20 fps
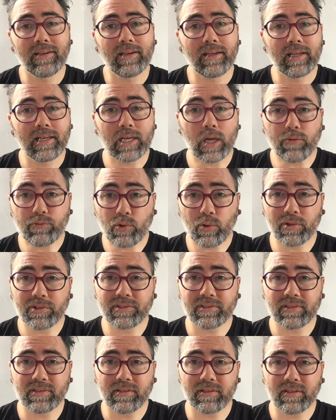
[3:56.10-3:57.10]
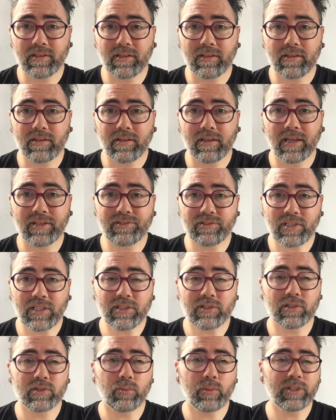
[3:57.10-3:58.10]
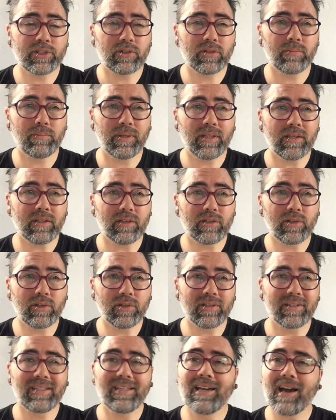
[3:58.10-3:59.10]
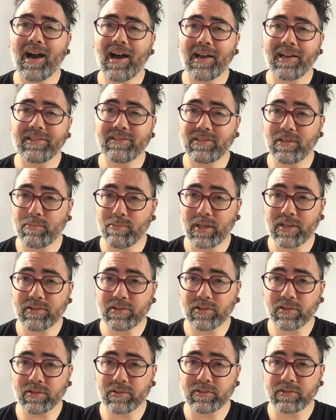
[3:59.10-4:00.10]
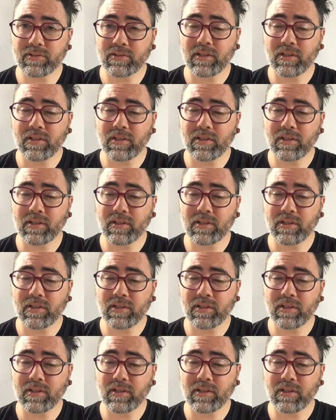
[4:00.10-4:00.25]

Now, of course, as teachers, we should be good guides and mentors.